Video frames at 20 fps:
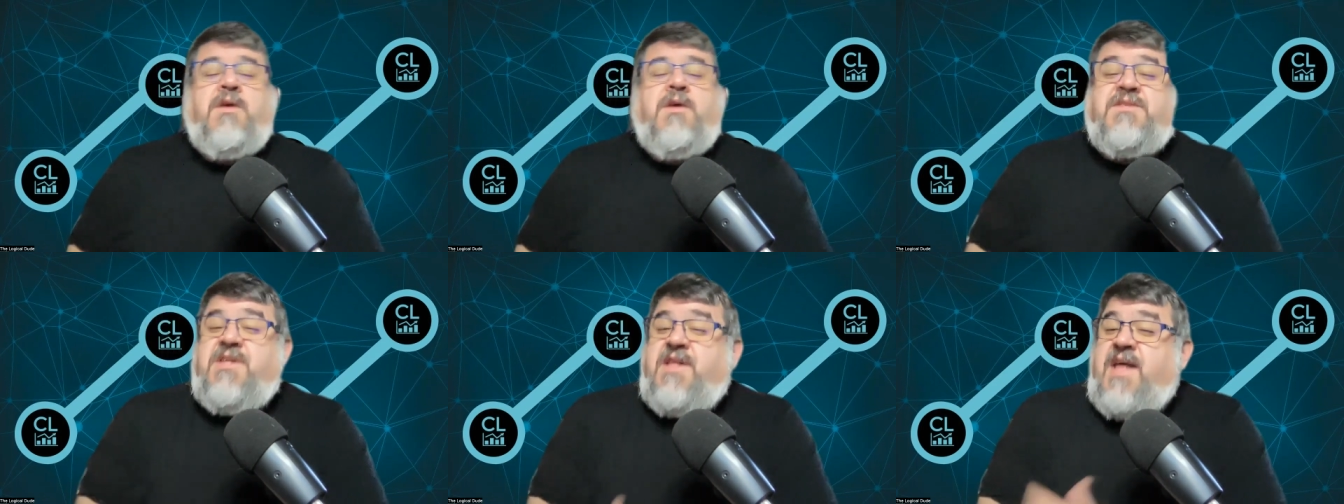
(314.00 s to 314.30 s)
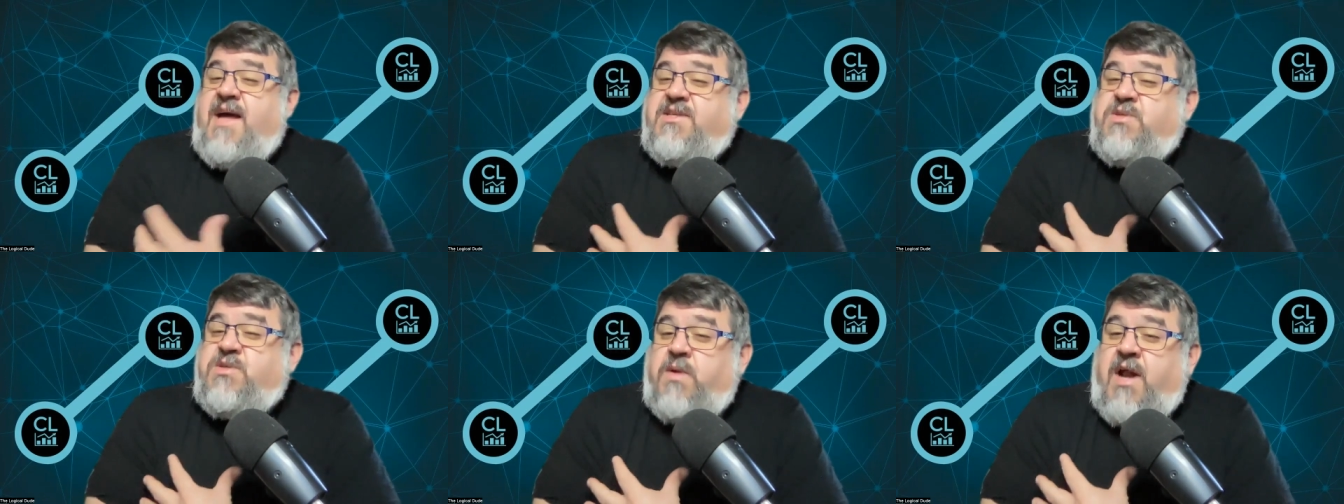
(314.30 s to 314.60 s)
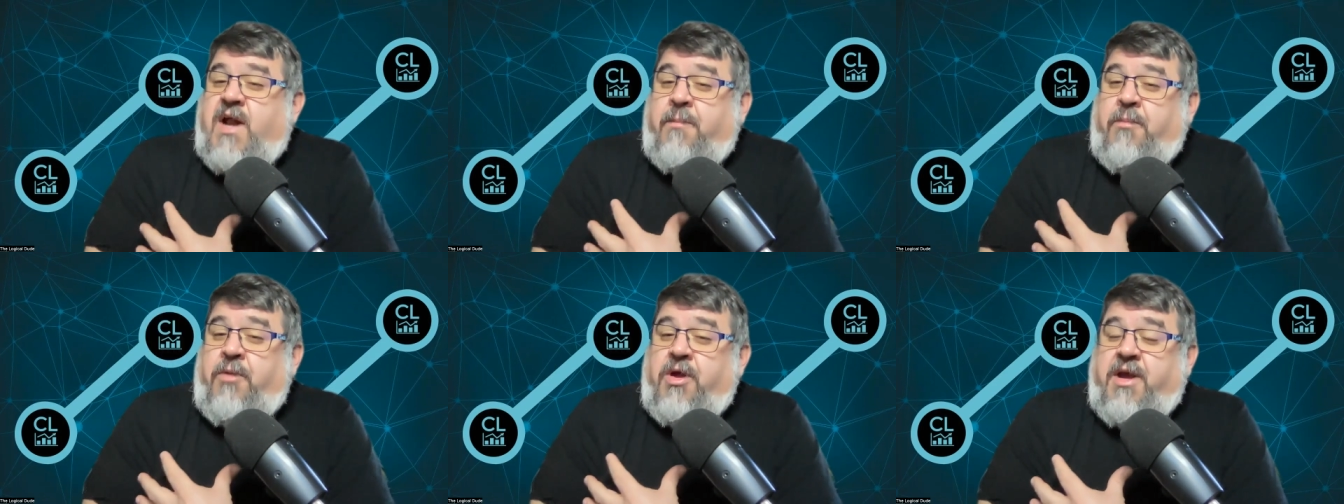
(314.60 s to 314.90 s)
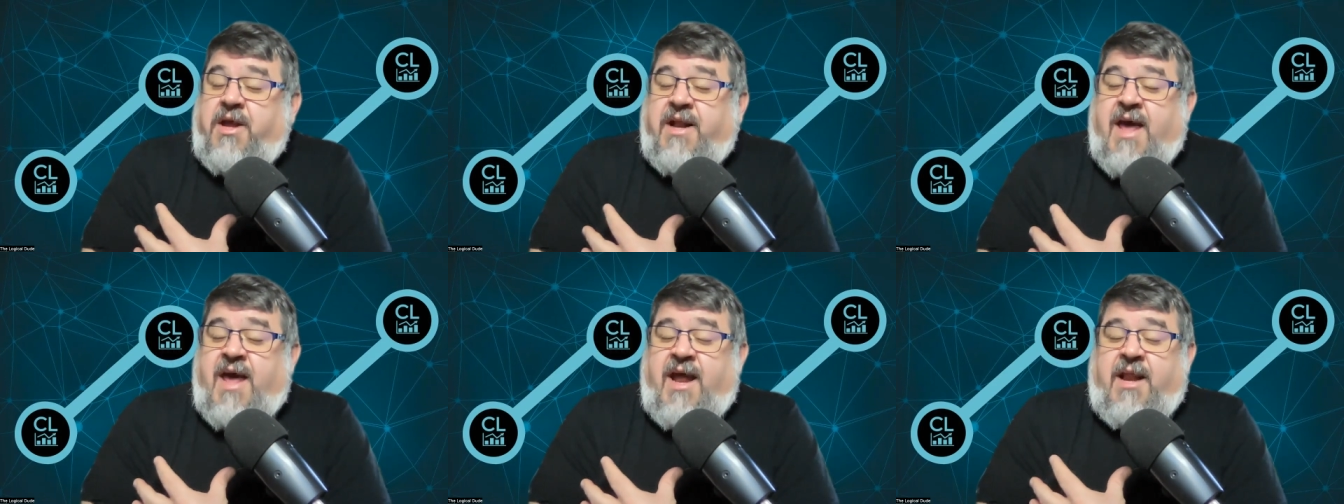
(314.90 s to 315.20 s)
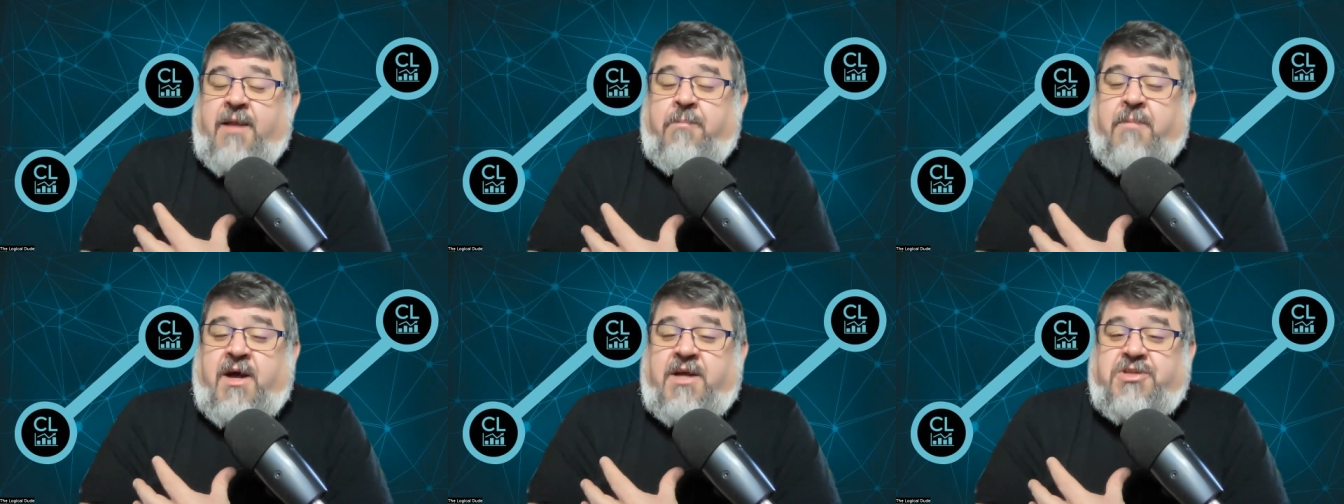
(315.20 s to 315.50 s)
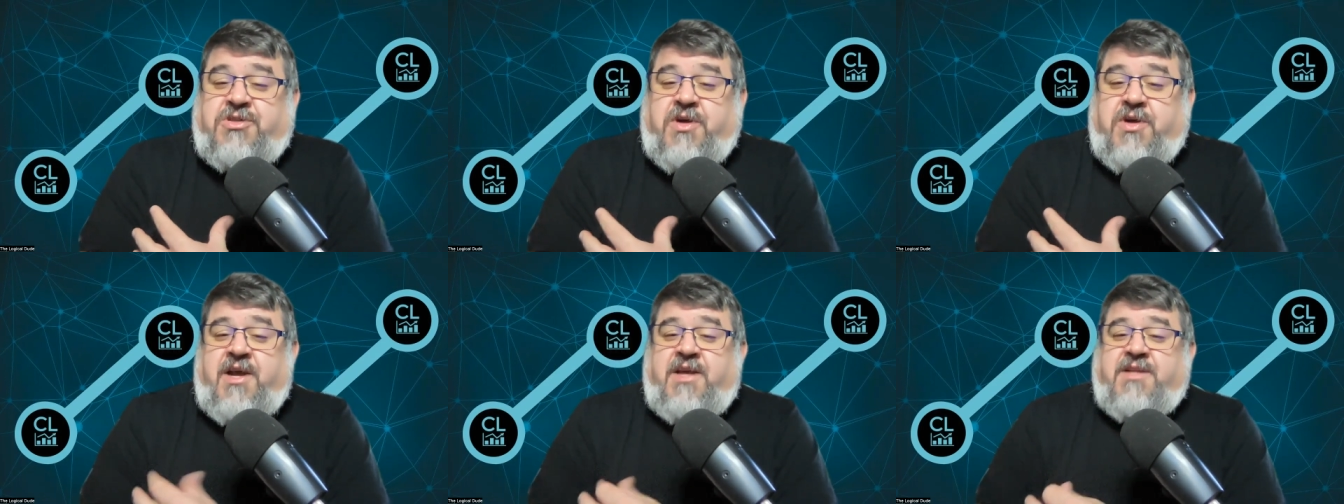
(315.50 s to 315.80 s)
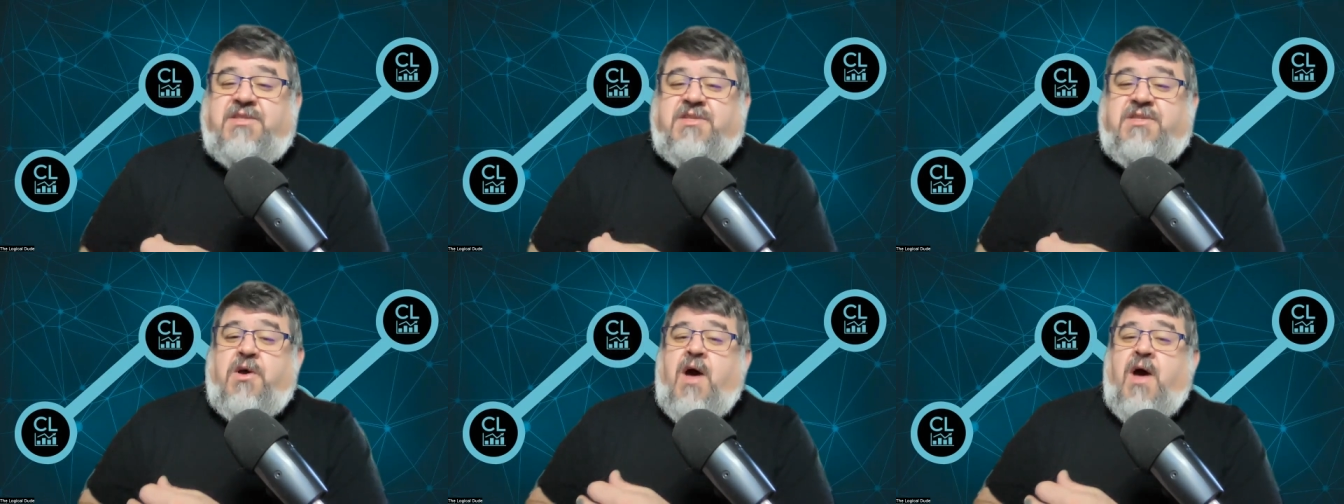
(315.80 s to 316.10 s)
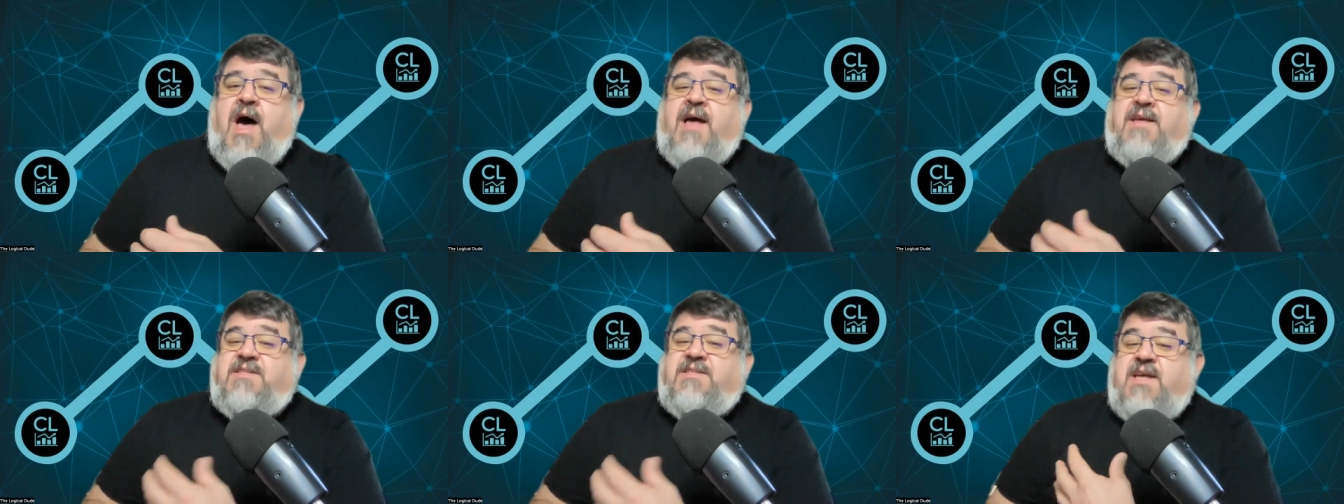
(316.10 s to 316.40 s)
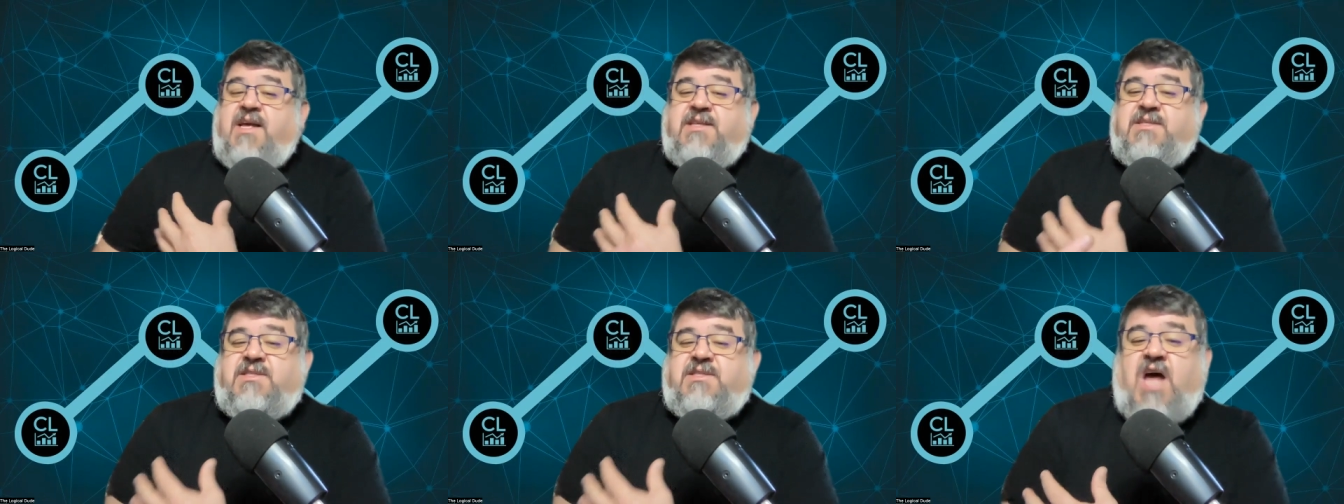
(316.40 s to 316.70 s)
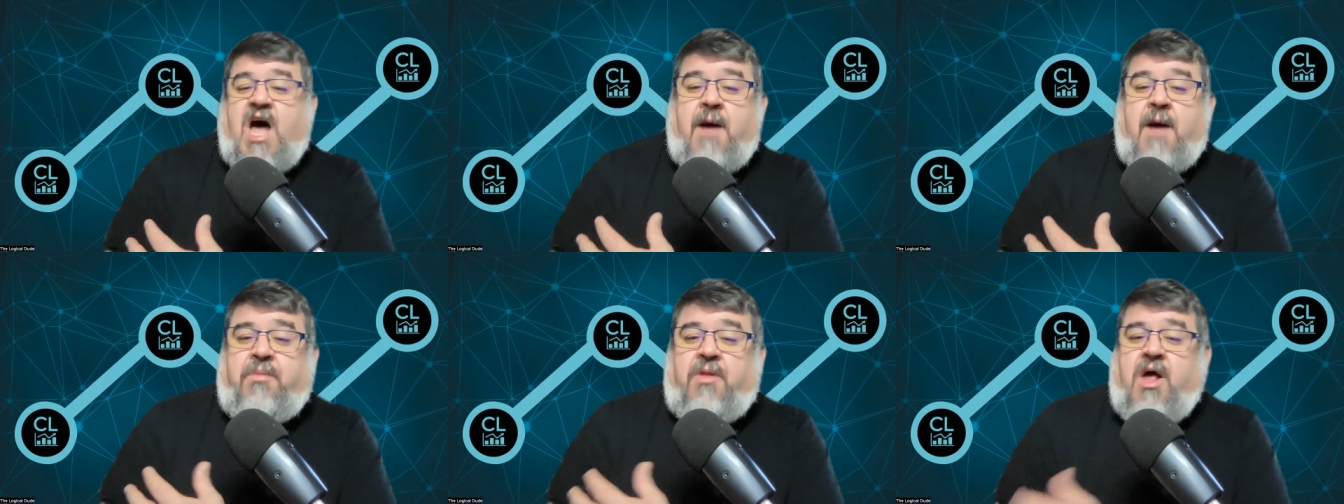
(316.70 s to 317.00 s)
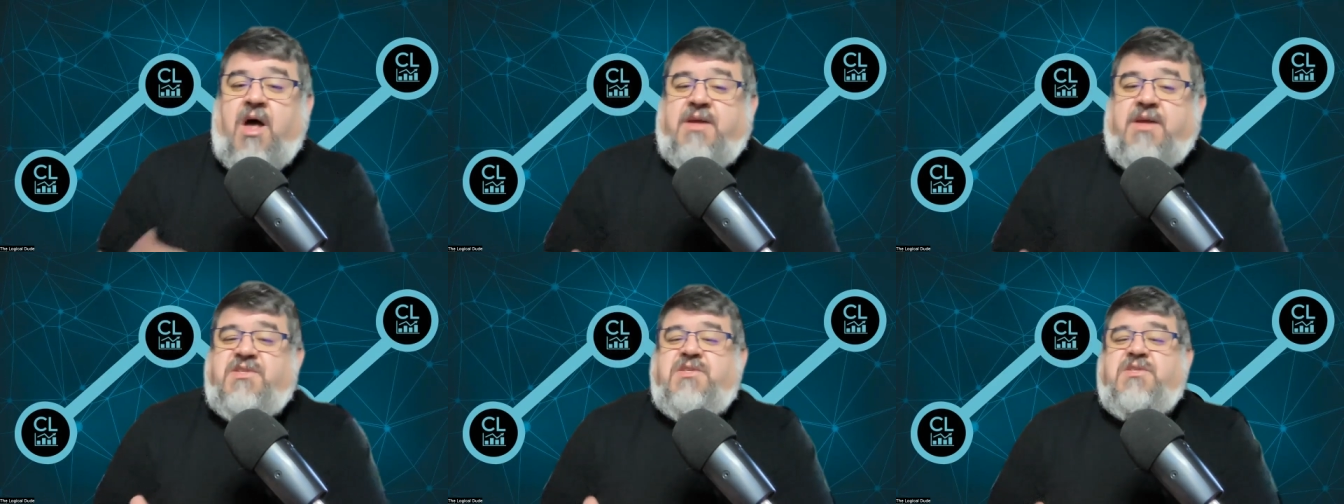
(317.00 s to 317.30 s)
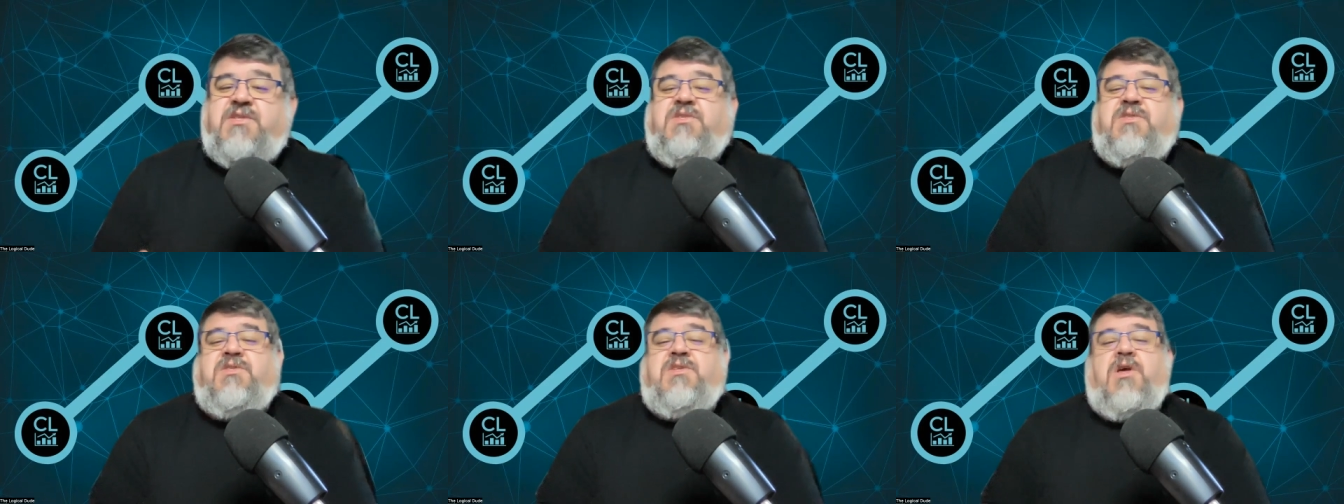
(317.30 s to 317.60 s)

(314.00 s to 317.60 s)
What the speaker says: So that's what I'm looking at in my trades. So I set stop losses.